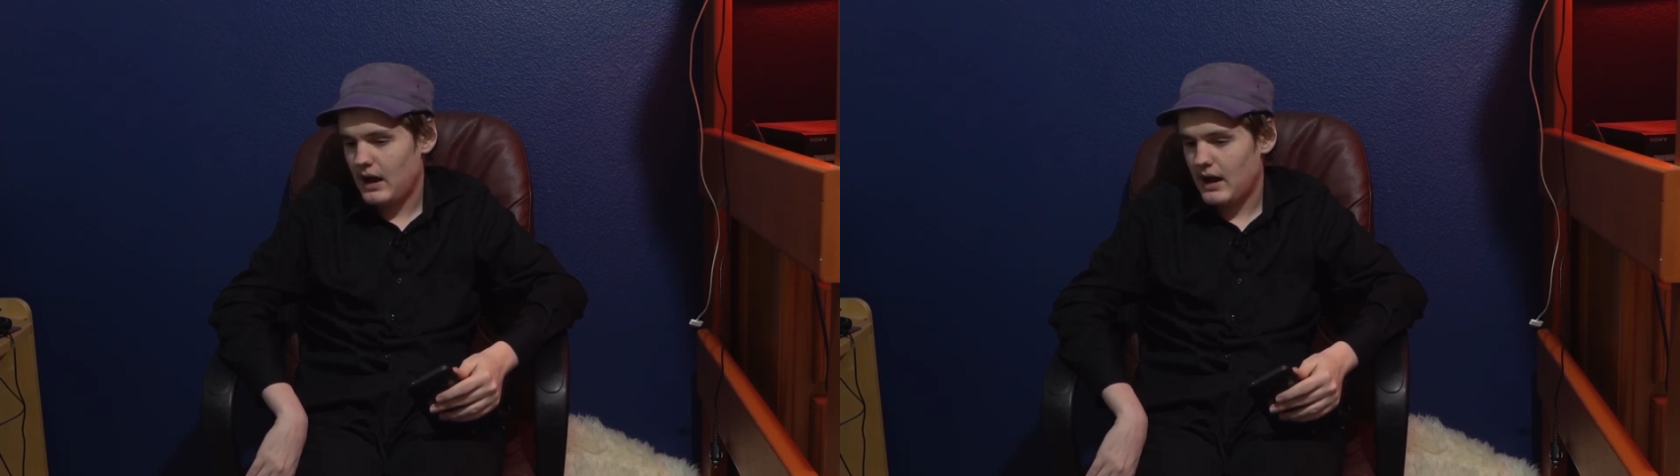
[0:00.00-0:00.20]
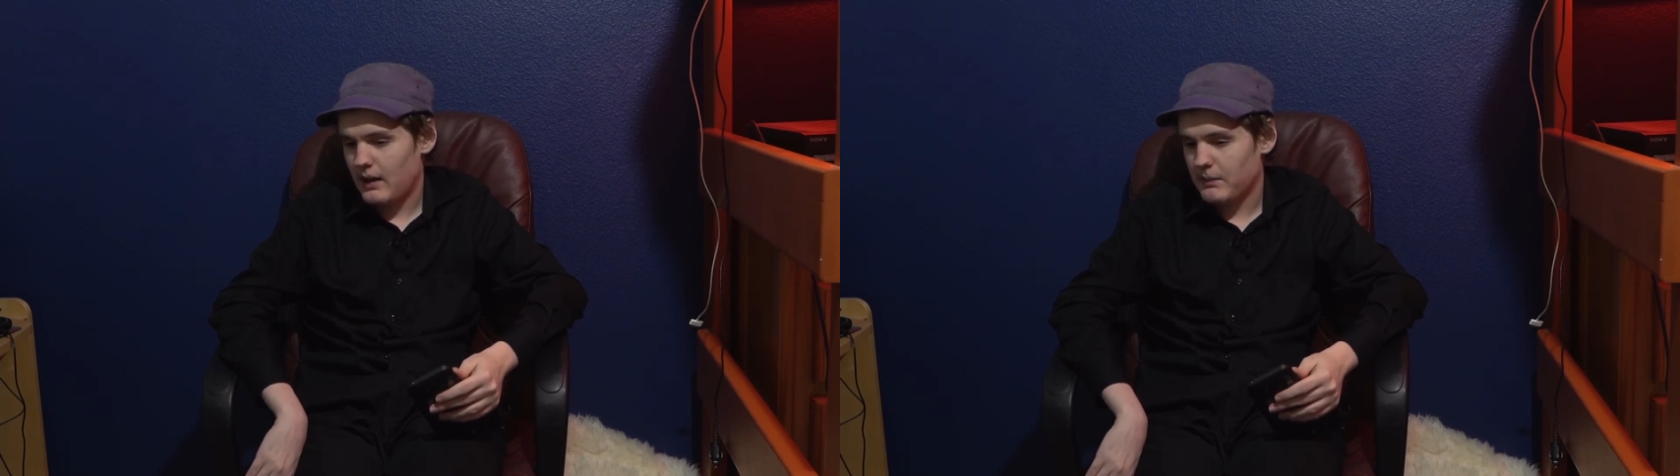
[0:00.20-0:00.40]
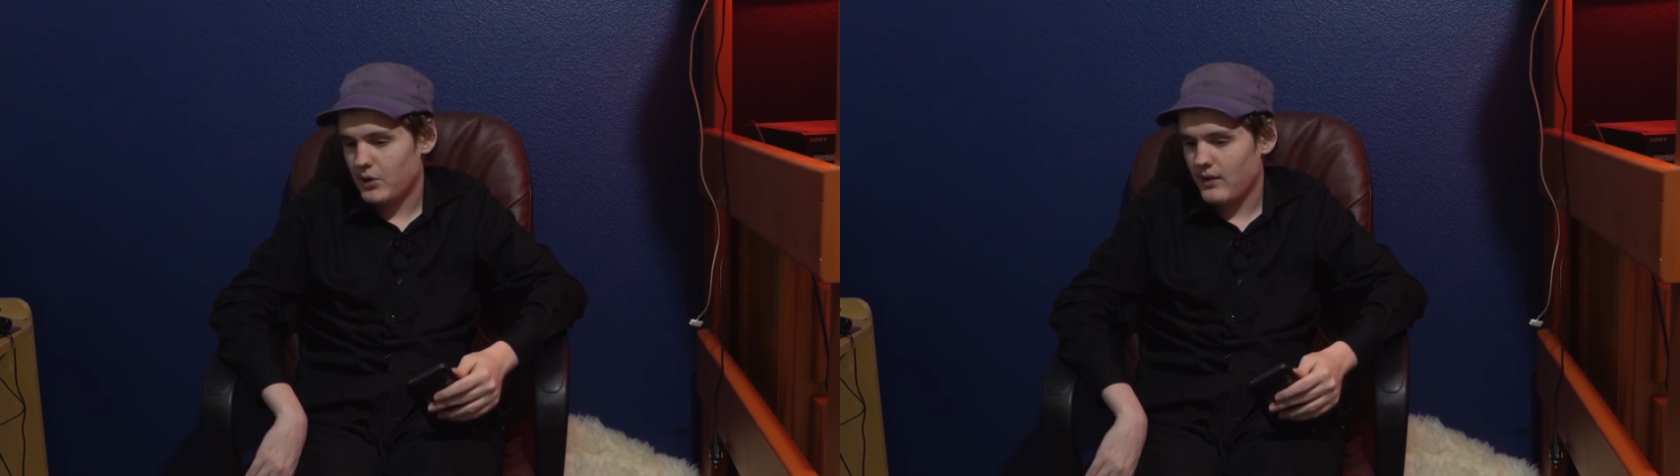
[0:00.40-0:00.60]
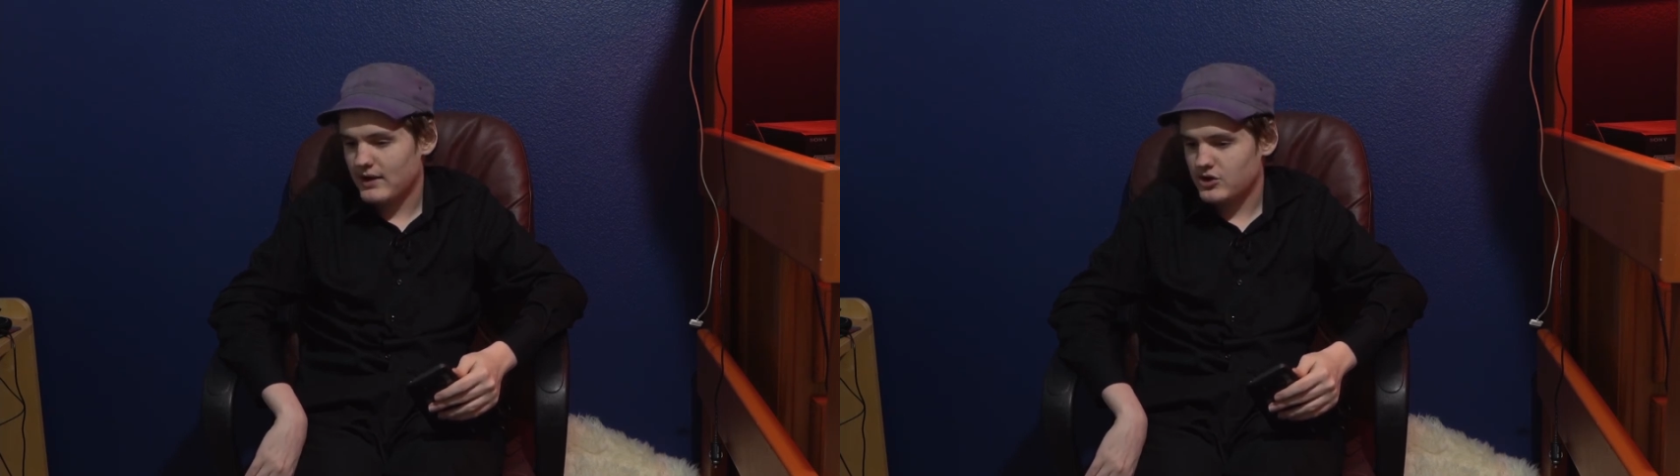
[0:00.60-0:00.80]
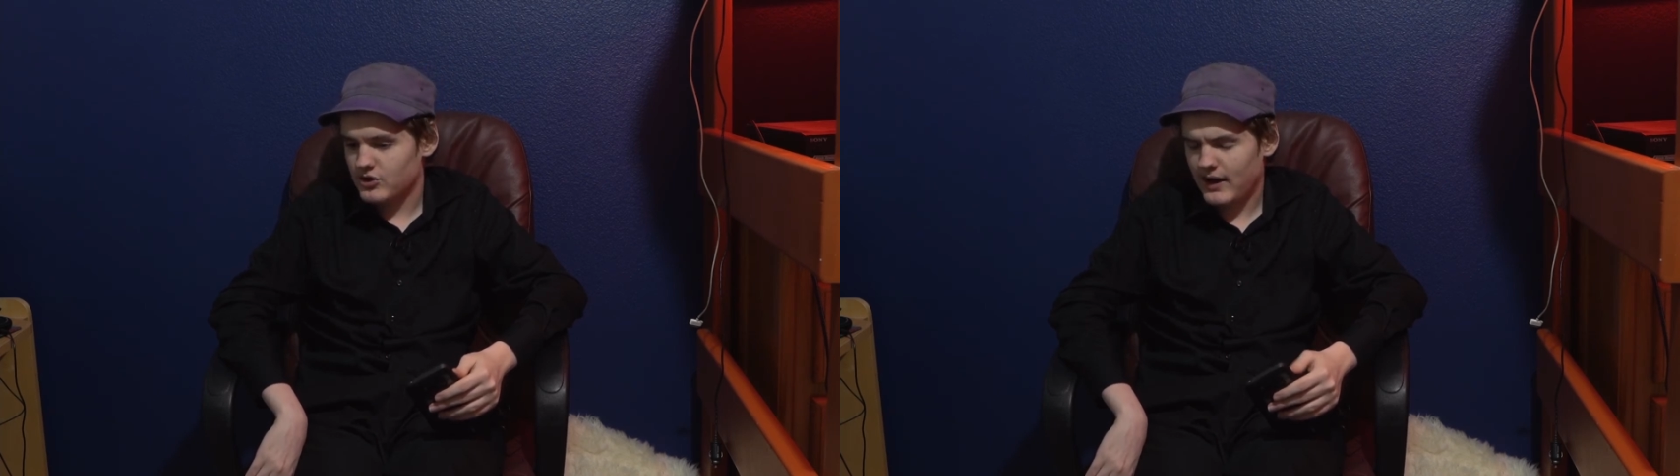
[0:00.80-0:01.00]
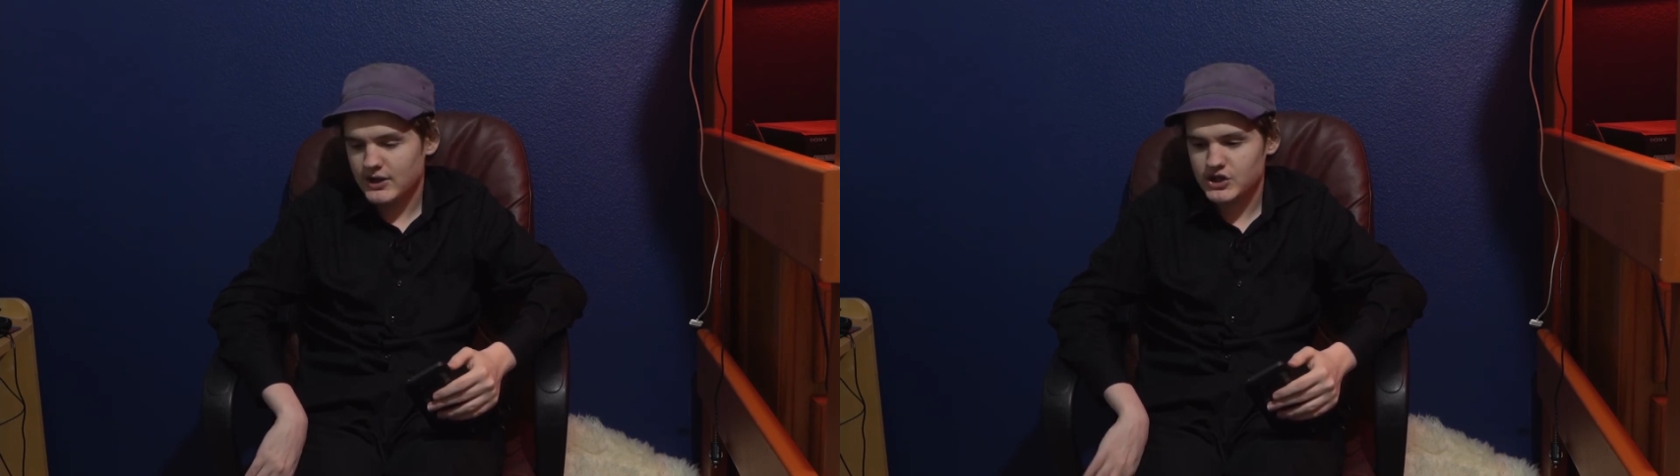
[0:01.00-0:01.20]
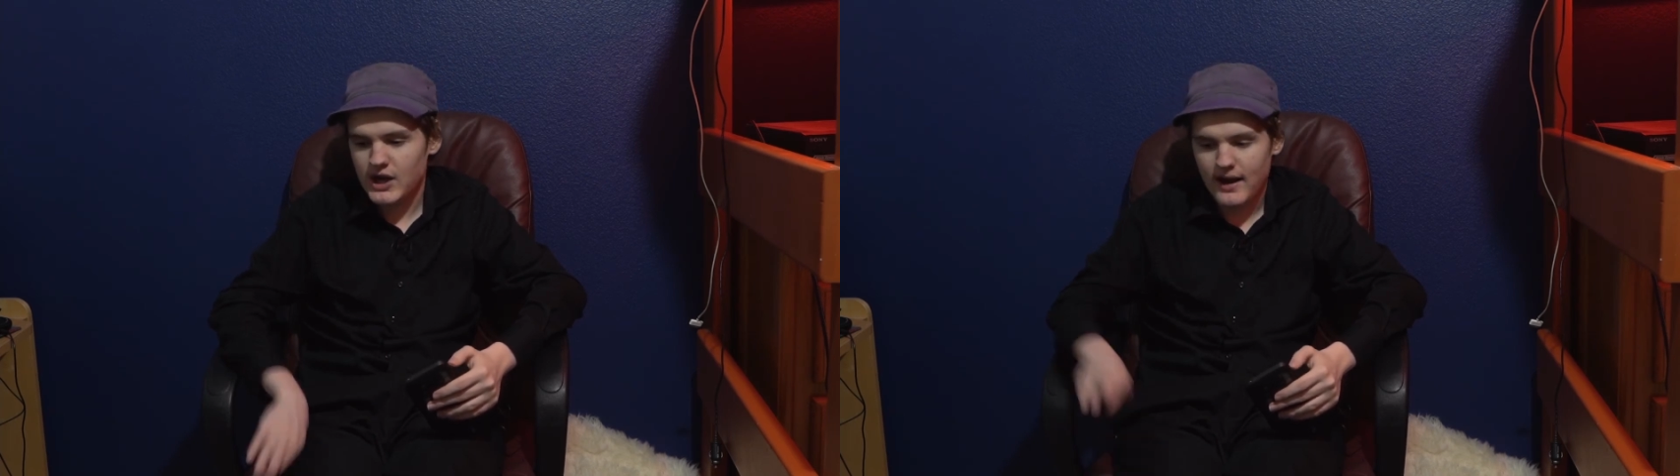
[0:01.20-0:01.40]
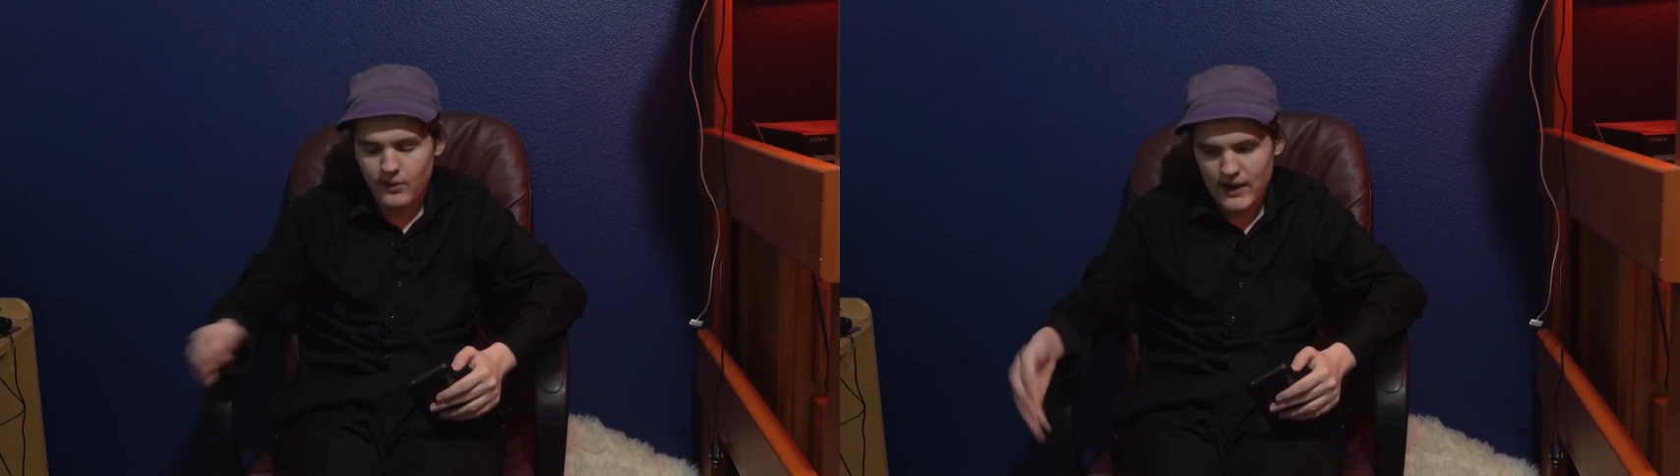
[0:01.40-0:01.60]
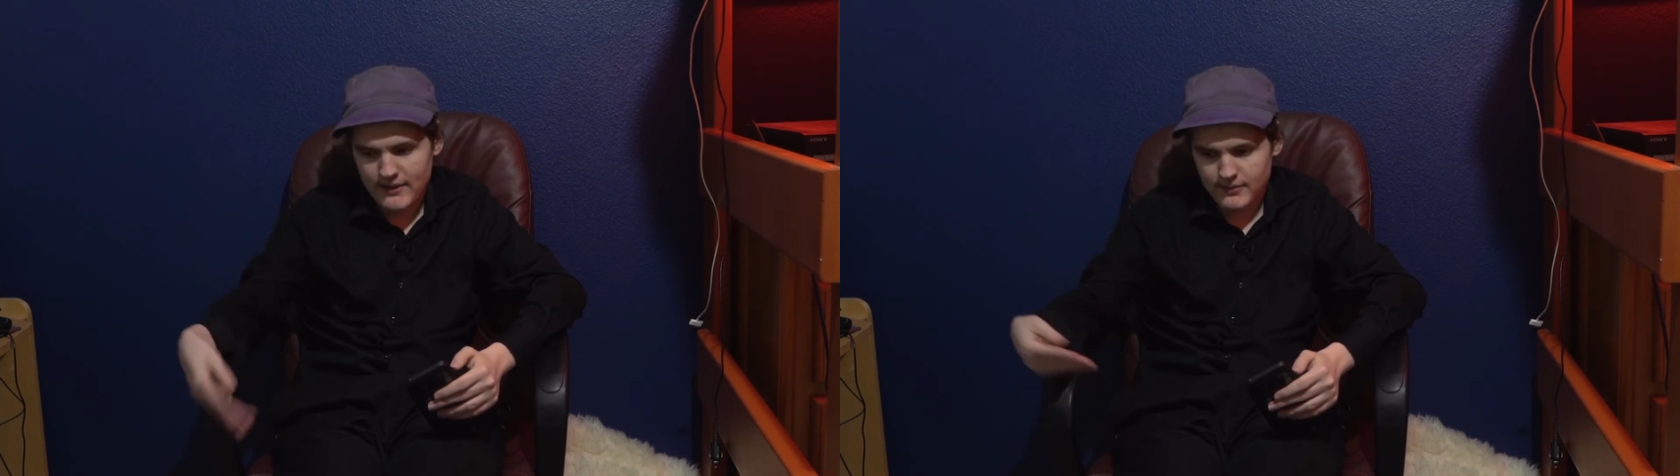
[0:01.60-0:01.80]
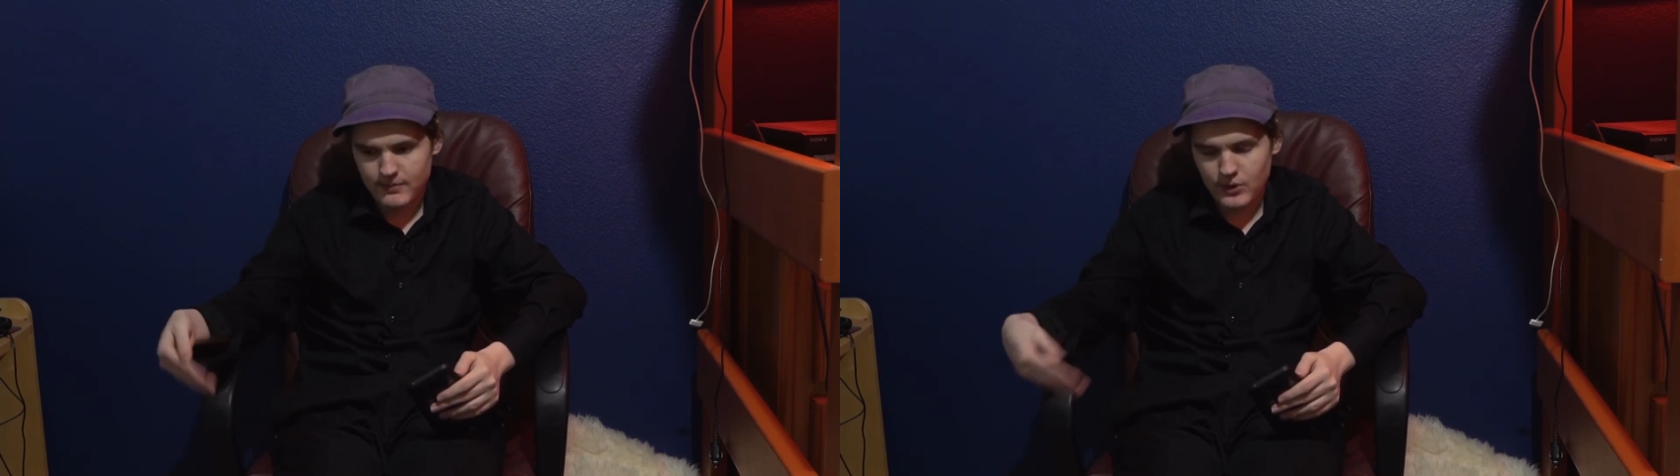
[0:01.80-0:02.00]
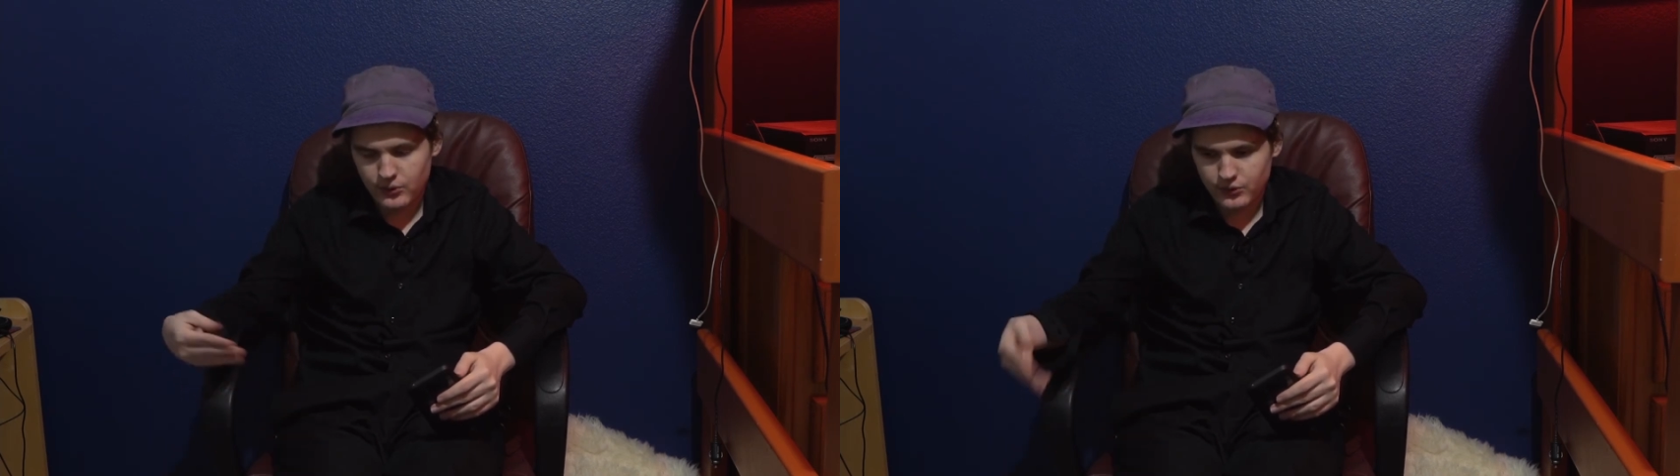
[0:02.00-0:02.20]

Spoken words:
I'm going to try and shy away from those